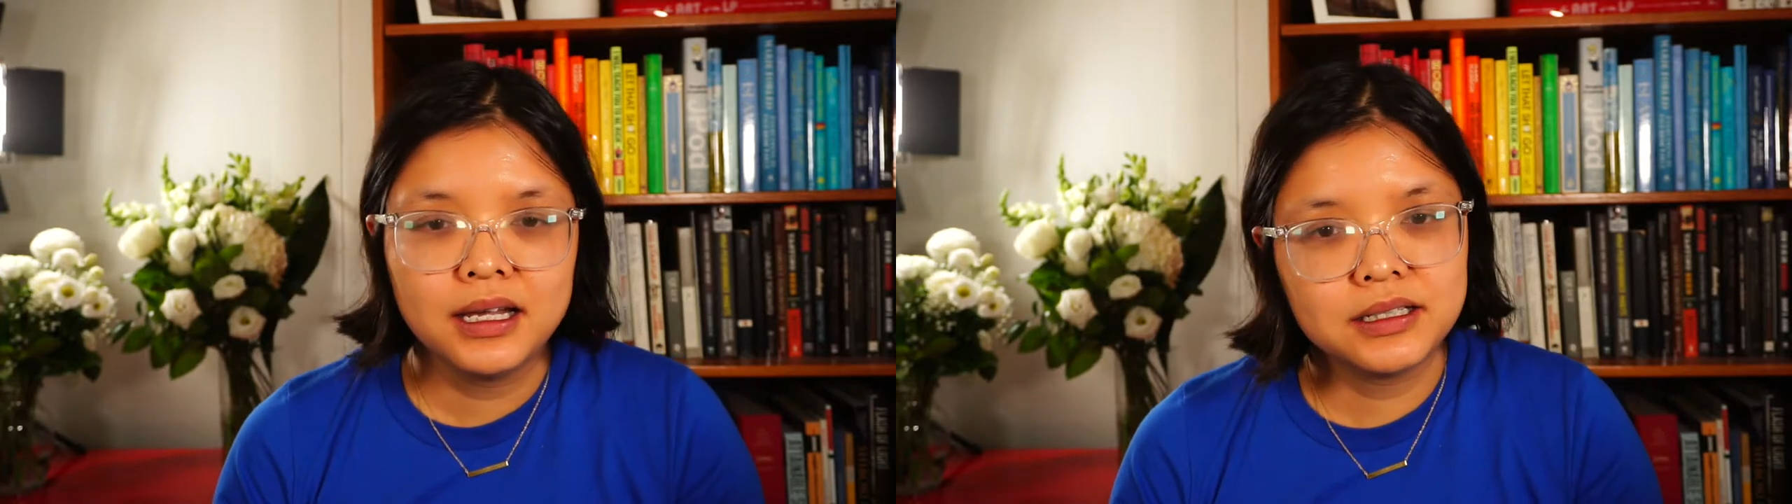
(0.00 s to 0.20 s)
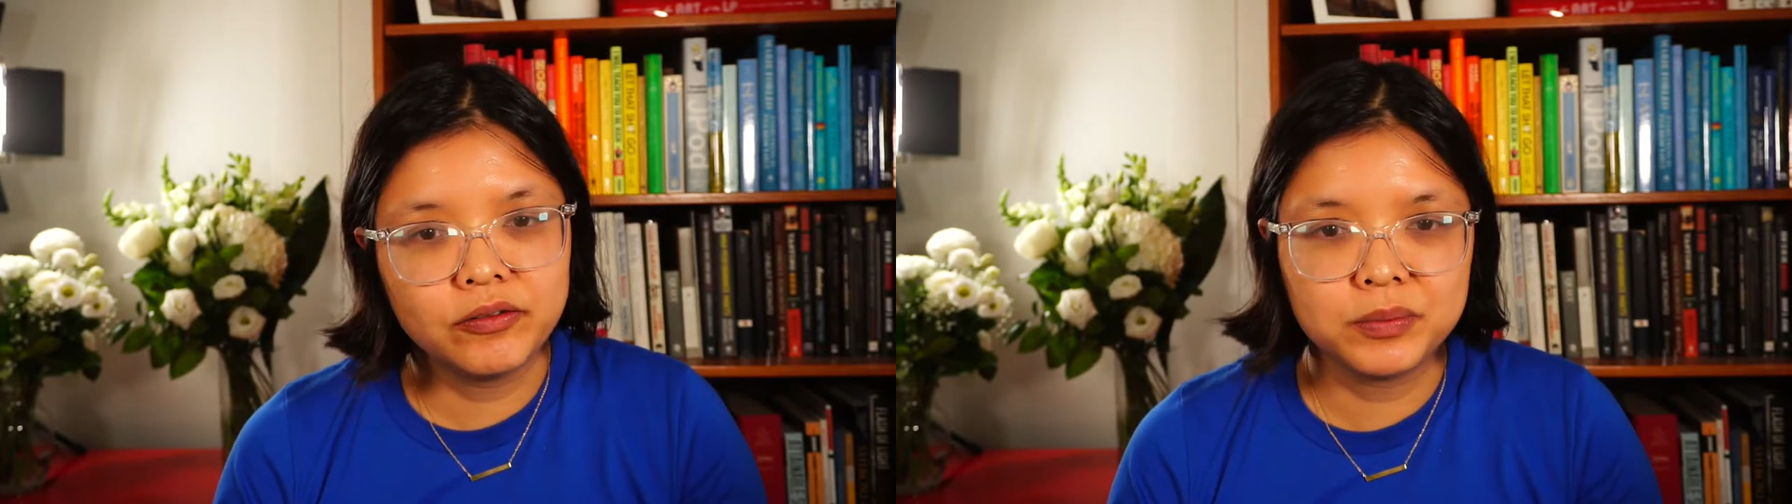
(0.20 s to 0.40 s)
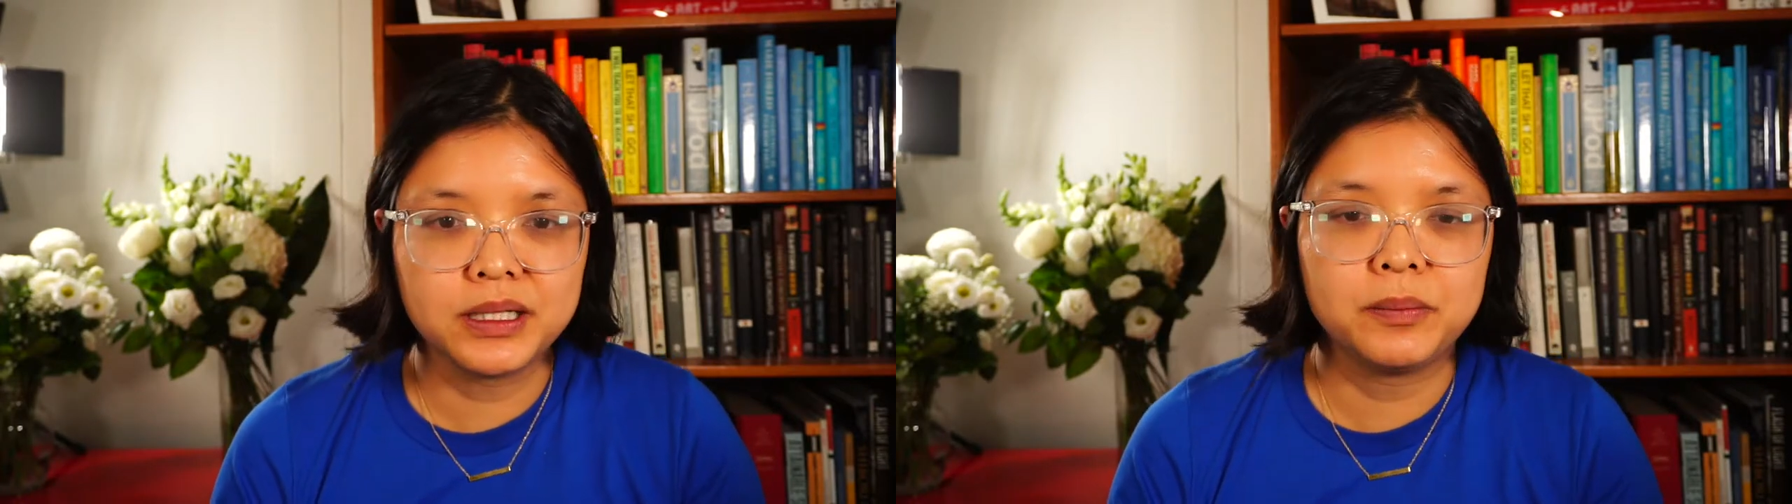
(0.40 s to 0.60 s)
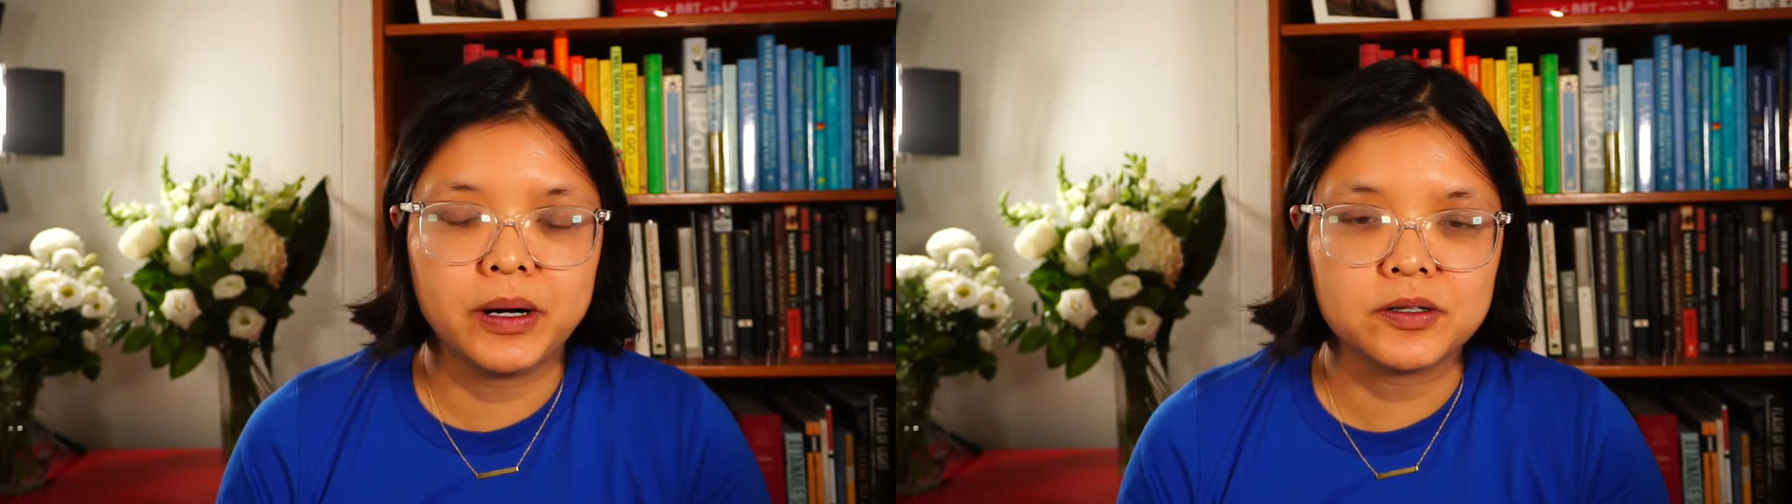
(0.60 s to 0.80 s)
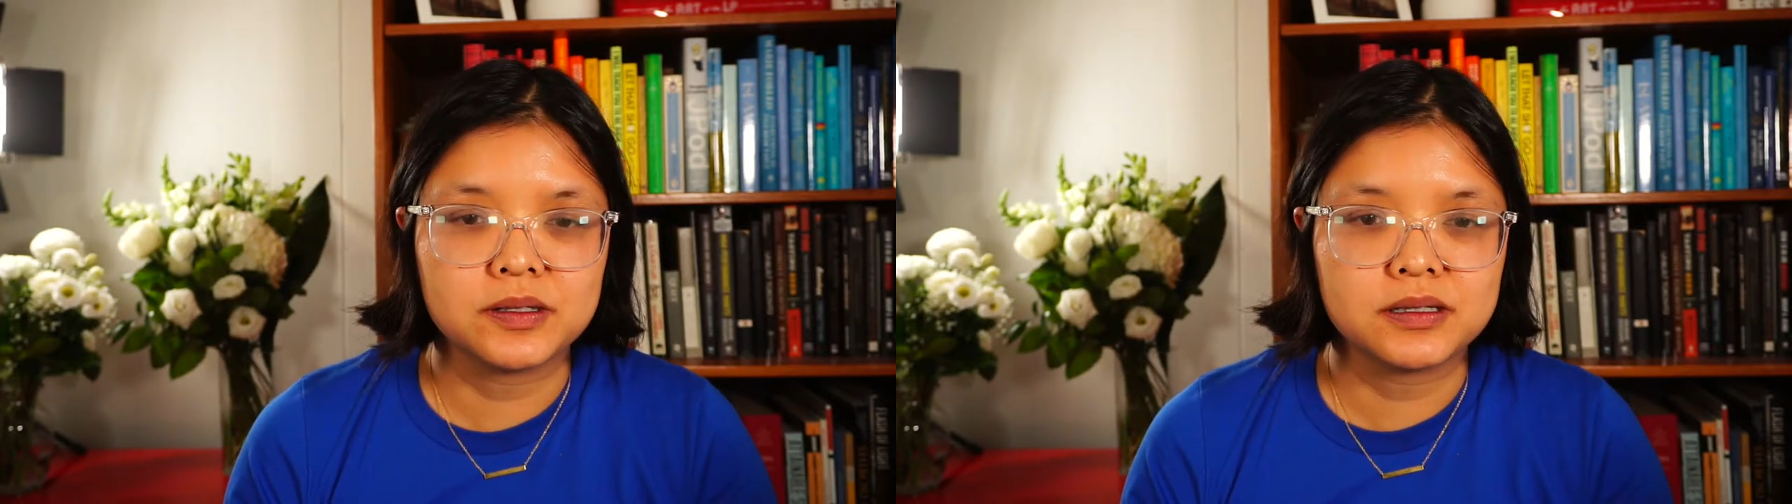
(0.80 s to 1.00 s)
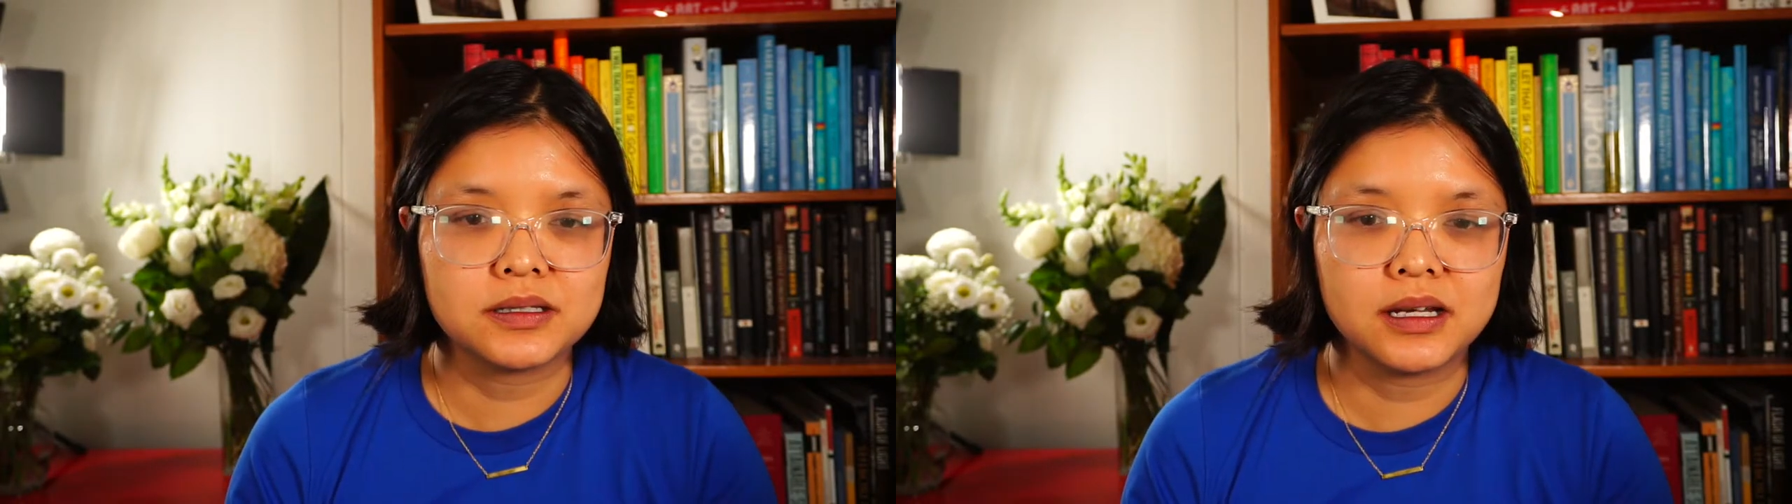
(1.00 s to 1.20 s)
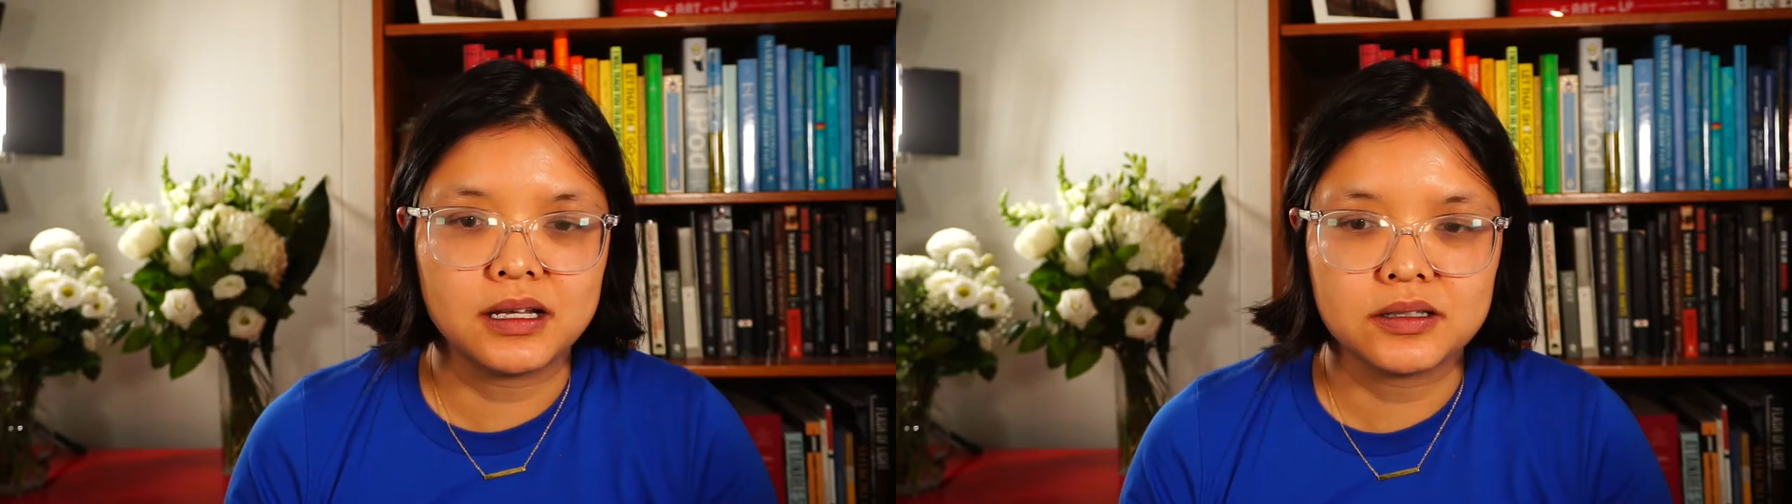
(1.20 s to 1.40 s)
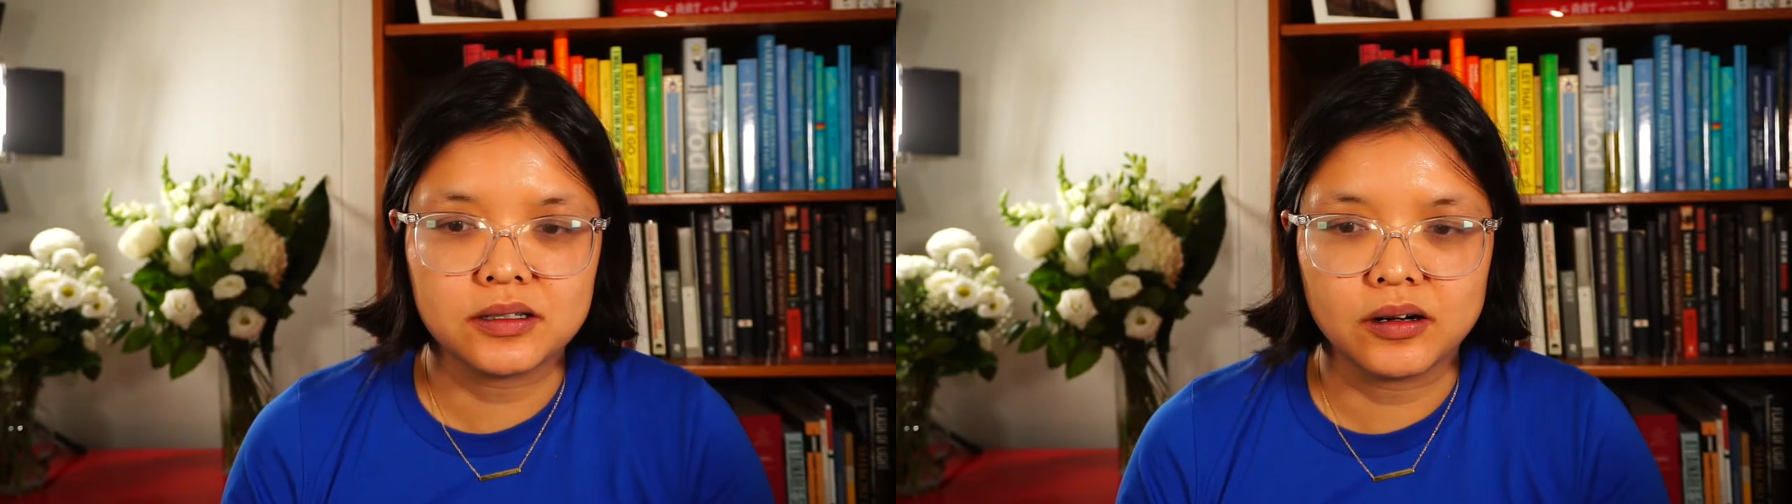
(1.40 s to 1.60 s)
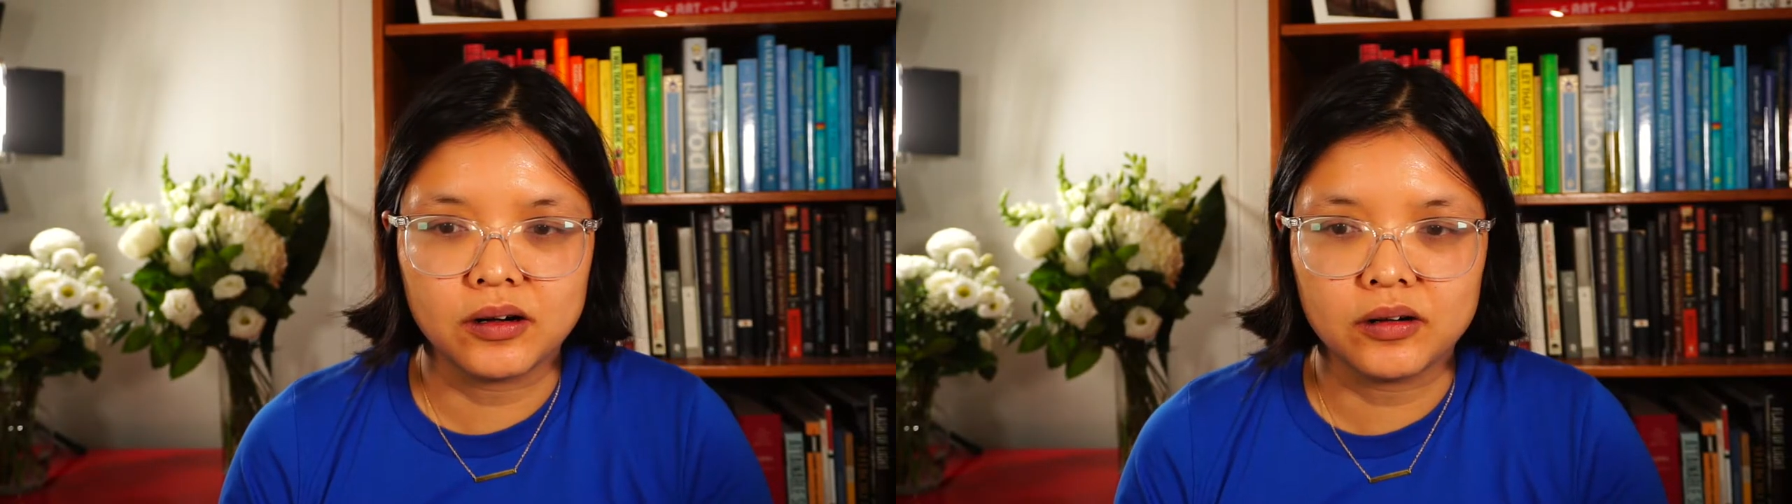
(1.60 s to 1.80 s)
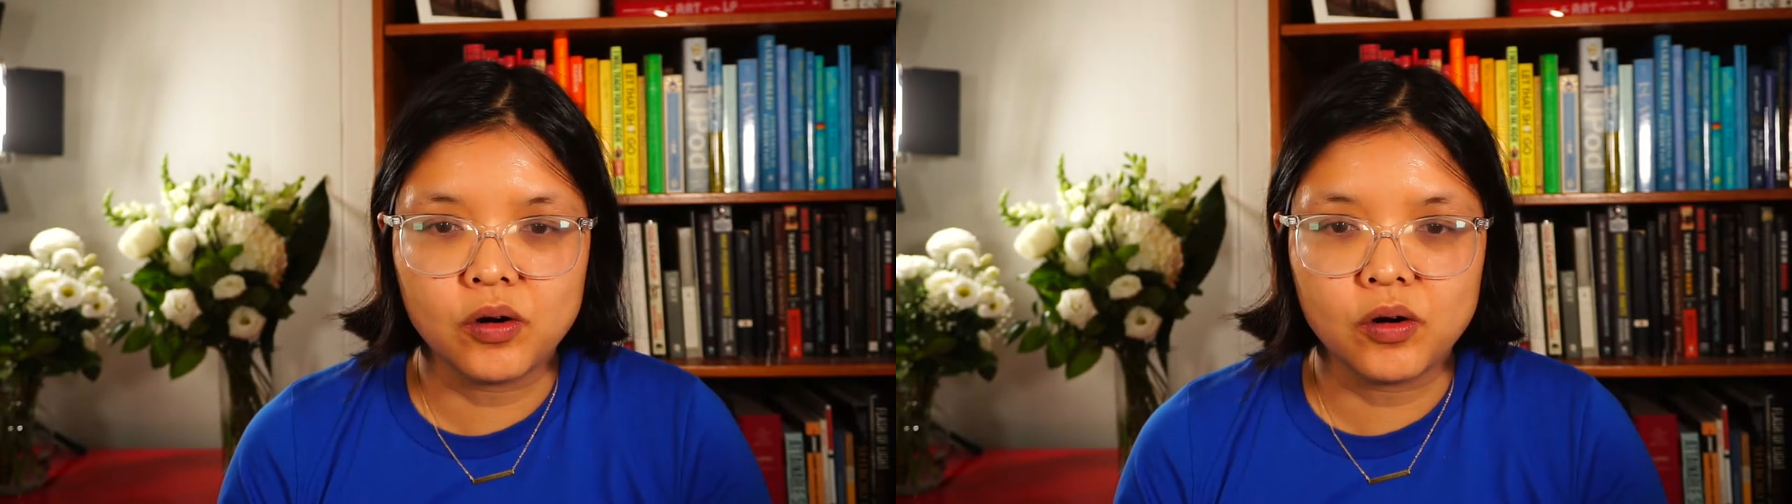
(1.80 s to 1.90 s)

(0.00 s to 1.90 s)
Different parts of the states are